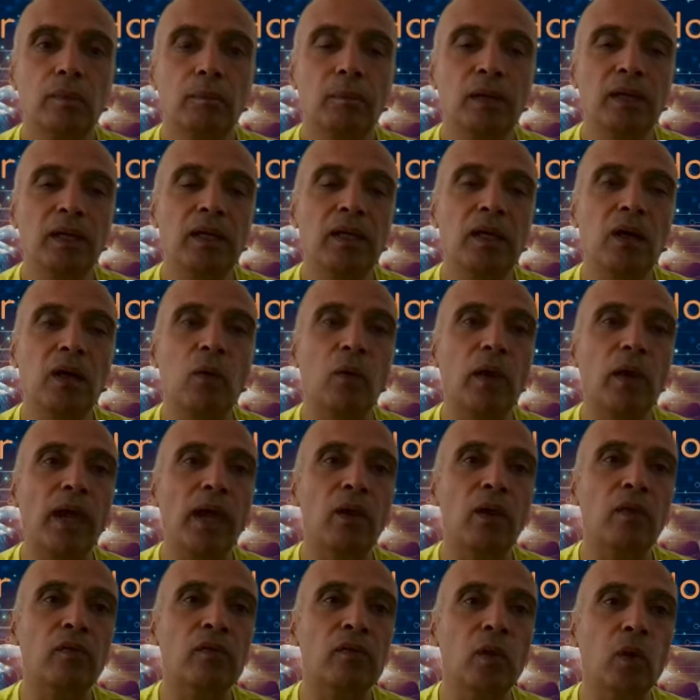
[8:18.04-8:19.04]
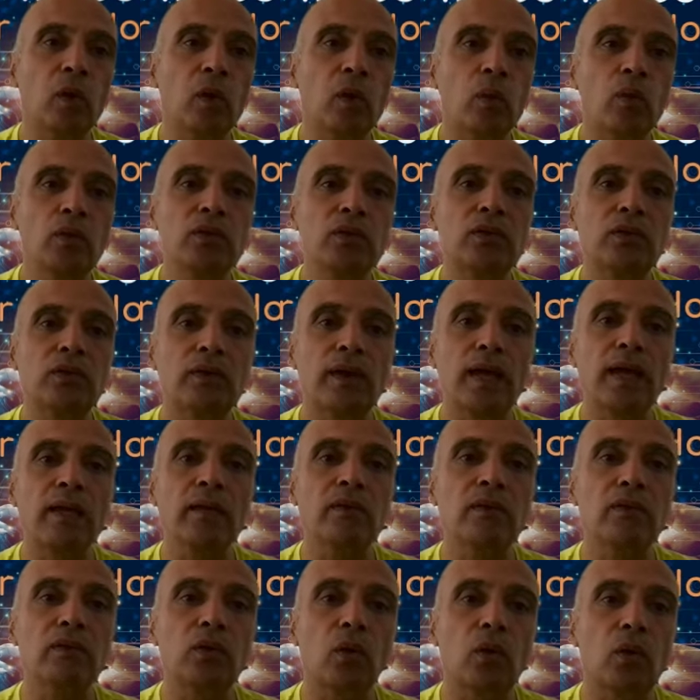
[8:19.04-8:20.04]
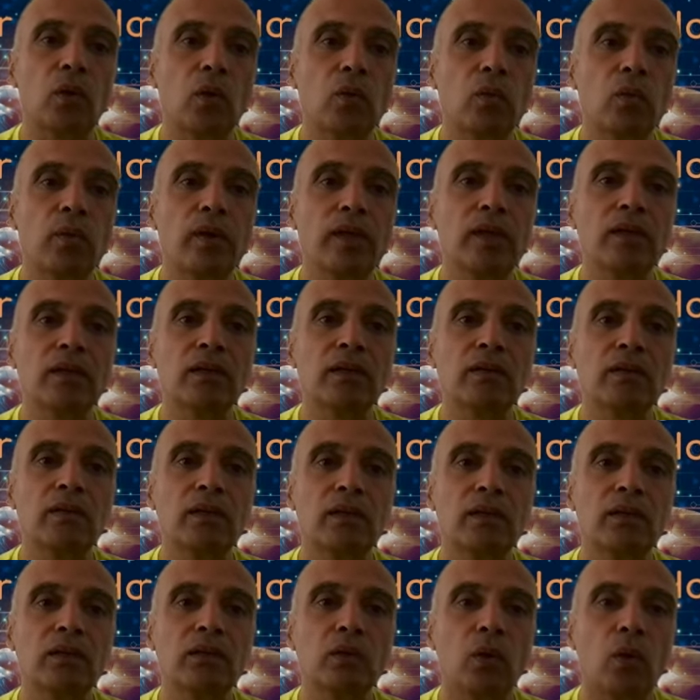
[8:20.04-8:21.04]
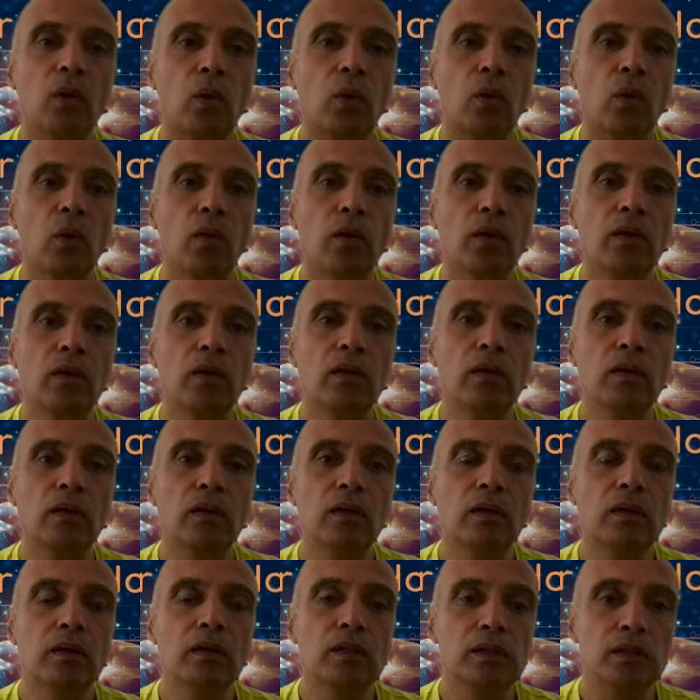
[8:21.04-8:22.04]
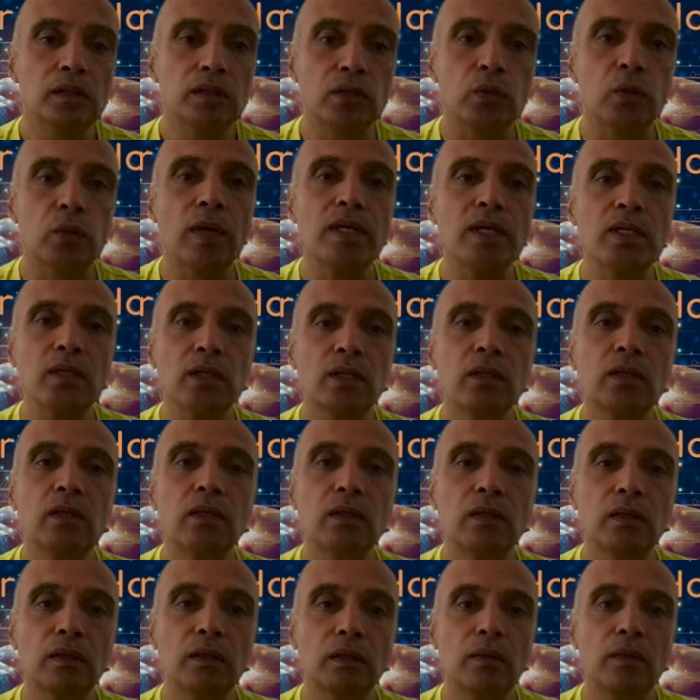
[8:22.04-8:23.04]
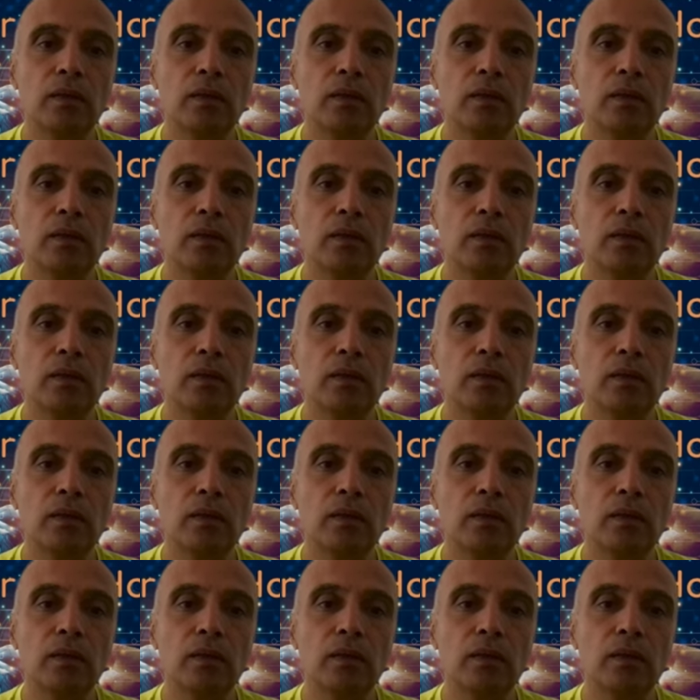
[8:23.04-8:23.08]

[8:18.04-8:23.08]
Being aware of your own strengths, your own weaknesses, your own situation